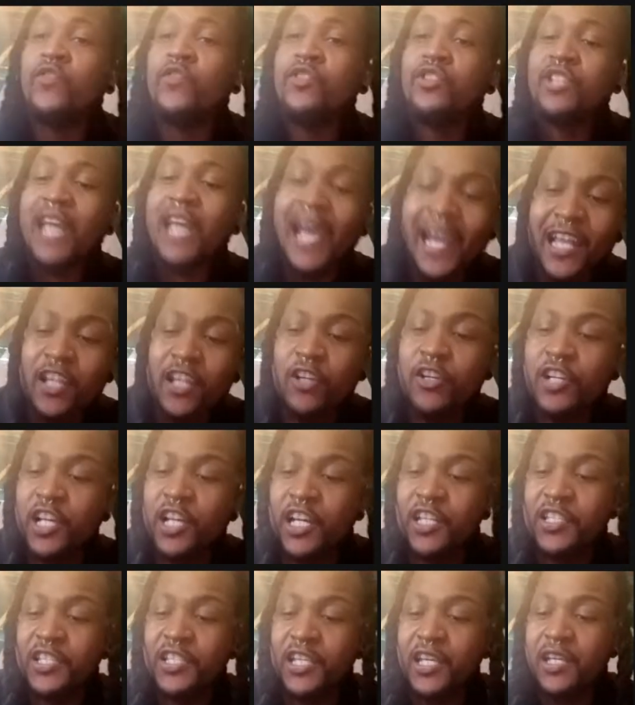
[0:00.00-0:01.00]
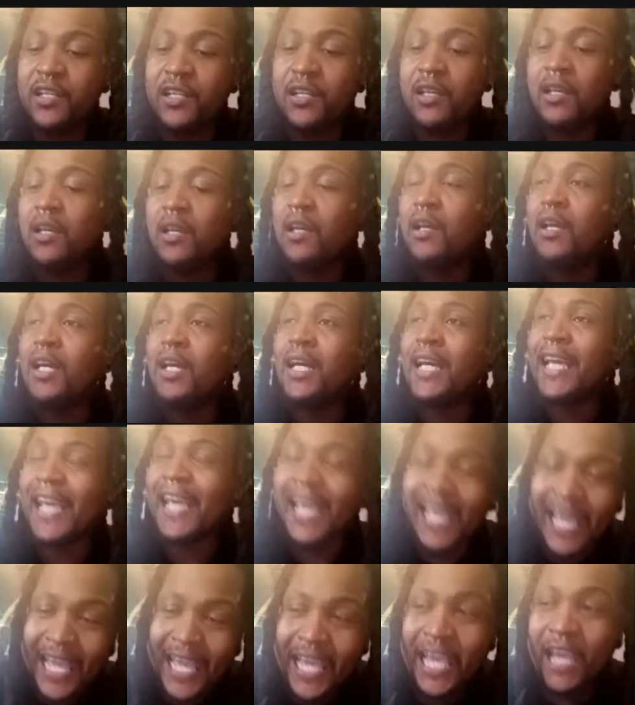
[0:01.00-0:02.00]
Tyler Goodson
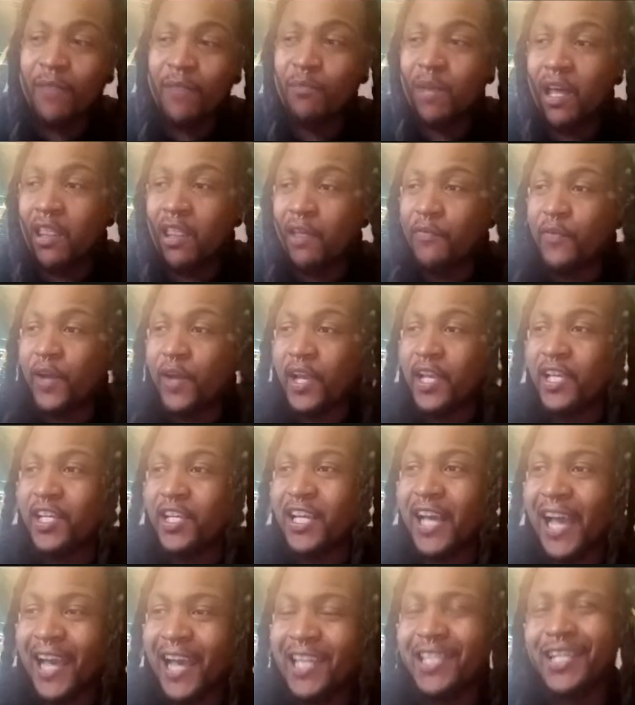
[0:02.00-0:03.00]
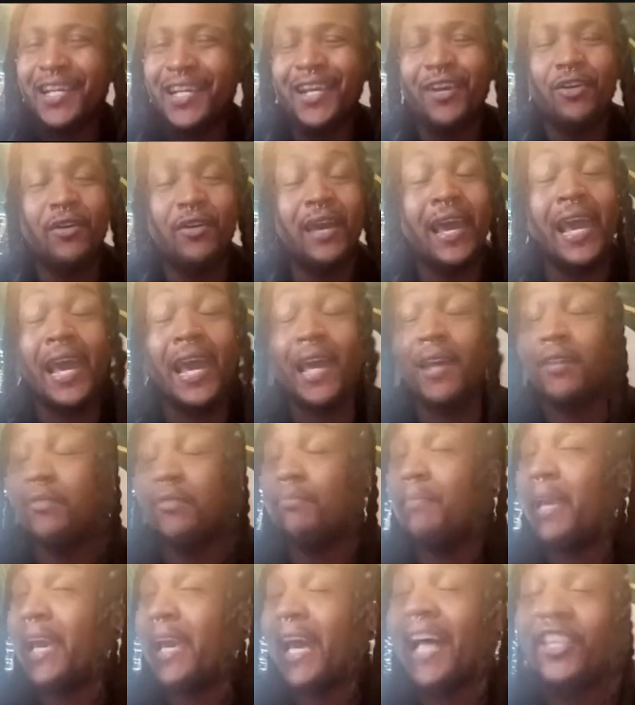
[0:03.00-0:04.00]
and motherfucking Kylan Hill
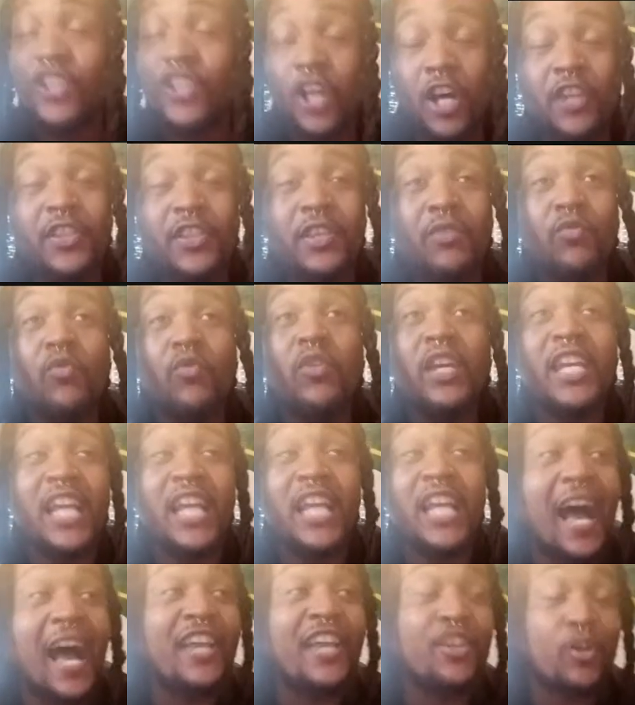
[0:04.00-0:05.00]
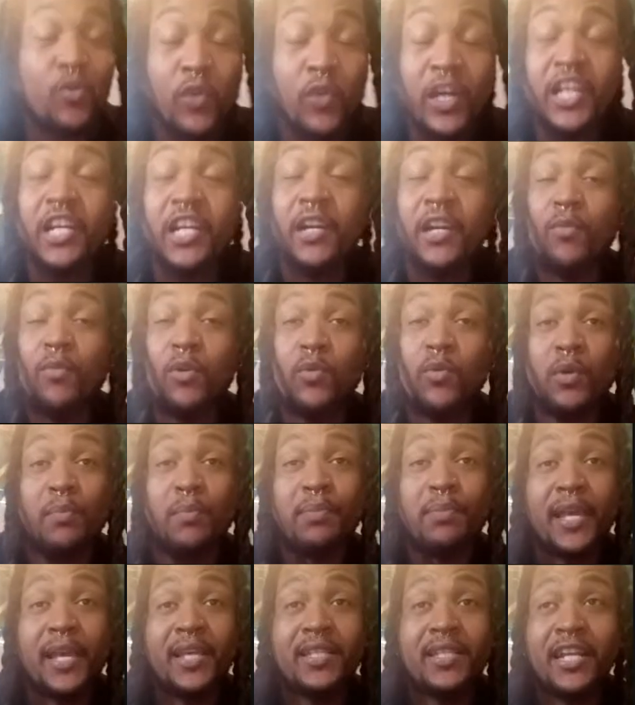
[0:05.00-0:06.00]
I thought either one of them will
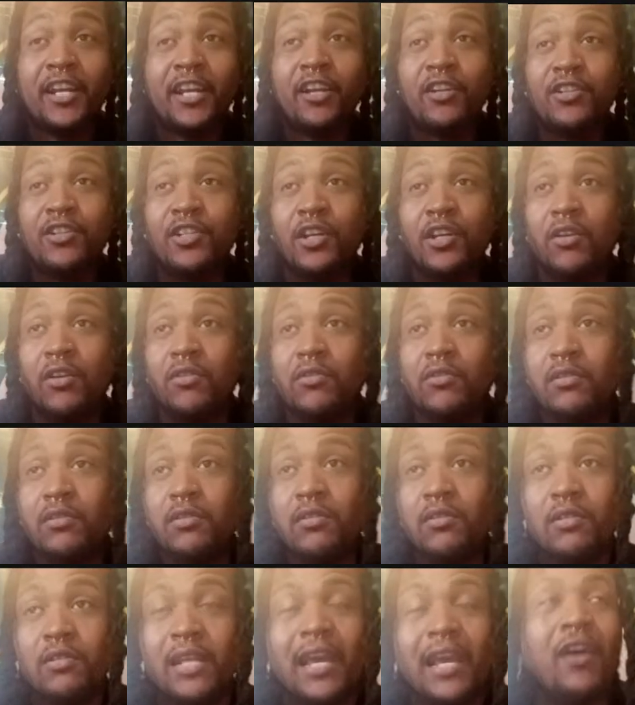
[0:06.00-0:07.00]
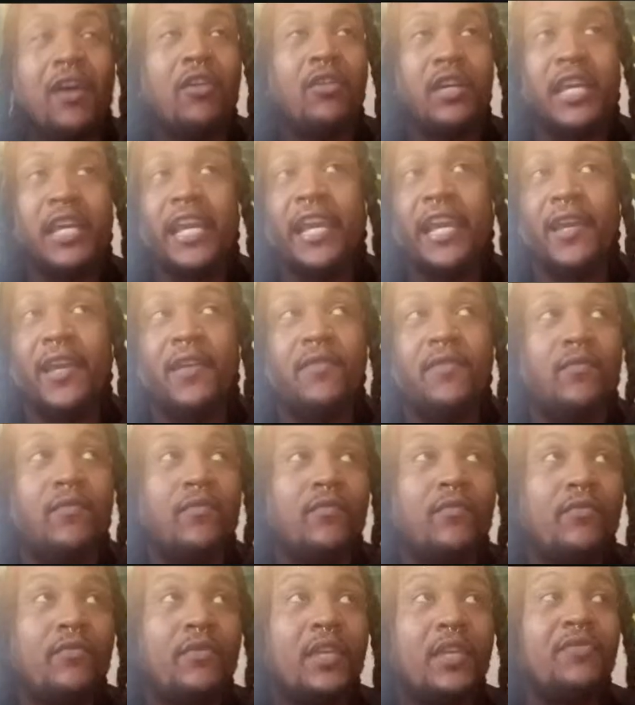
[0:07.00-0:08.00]
replace Aaron Jones. Now, again,
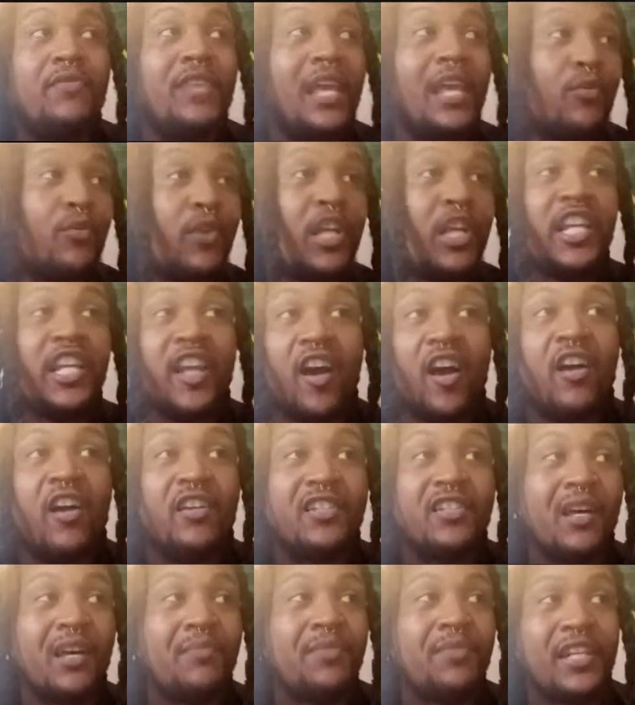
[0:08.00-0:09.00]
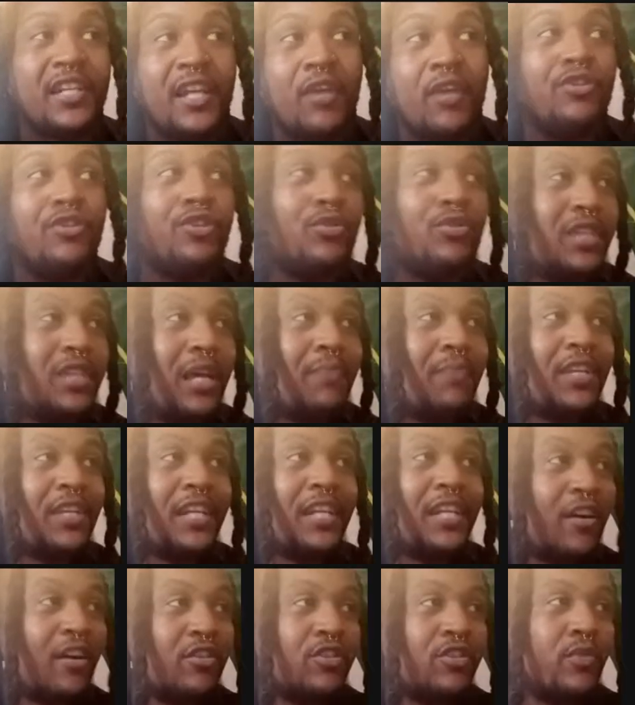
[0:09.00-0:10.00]
if they really are something, they'll do
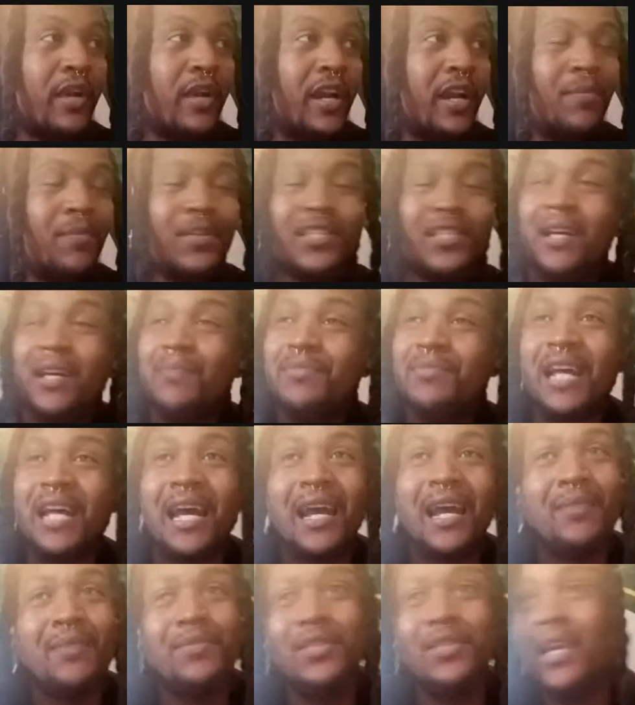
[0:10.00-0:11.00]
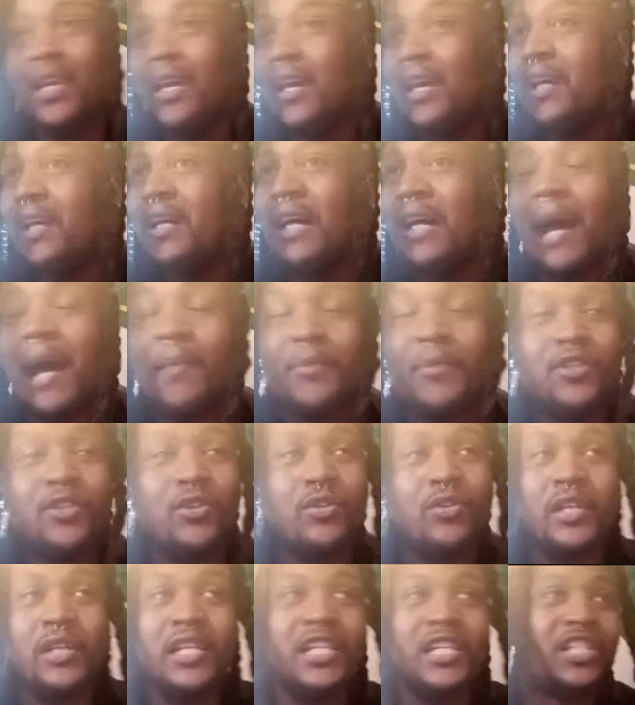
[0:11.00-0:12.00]
something elsewhere. But sometimes
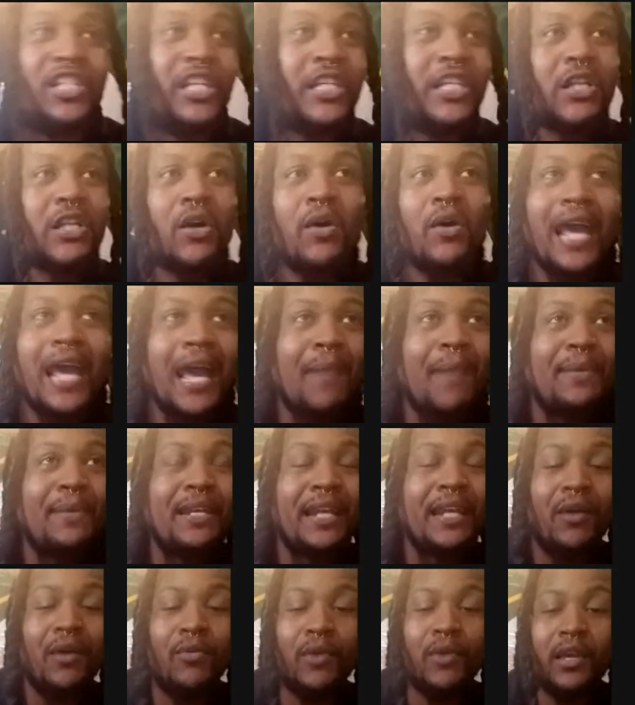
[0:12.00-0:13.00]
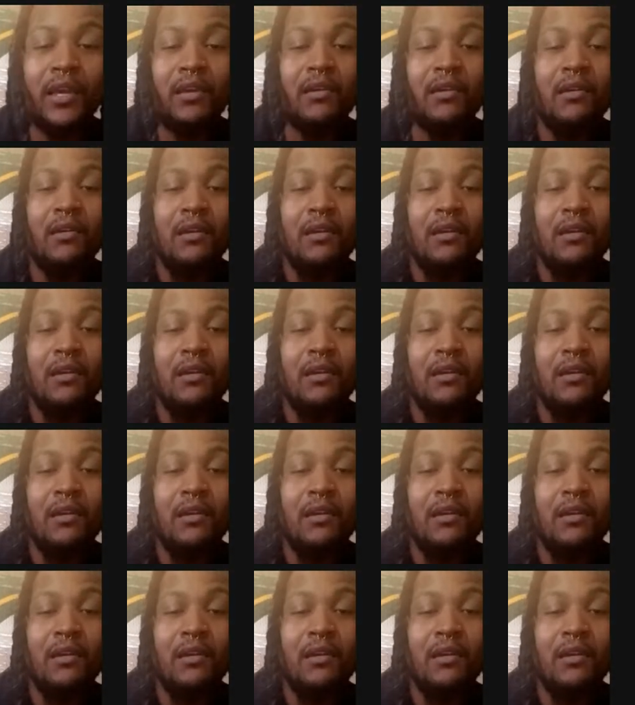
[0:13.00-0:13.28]
opportunities just don't happen that way.